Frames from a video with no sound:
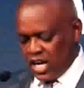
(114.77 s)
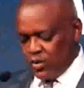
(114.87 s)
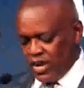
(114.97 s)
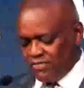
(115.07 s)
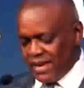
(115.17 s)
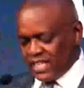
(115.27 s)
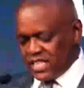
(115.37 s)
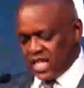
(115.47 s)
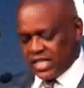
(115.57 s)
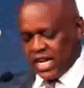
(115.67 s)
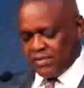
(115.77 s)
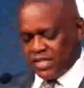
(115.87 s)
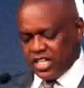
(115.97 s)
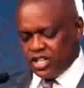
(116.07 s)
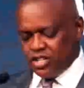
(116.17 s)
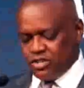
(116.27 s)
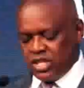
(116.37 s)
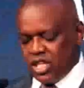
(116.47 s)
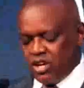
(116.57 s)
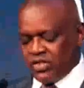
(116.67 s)
how we have managed our diamond
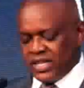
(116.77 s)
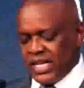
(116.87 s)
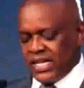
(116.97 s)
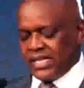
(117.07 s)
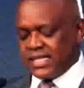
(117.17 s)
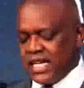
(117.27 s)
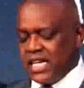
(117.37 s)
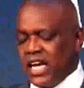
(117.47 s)
industry over the years,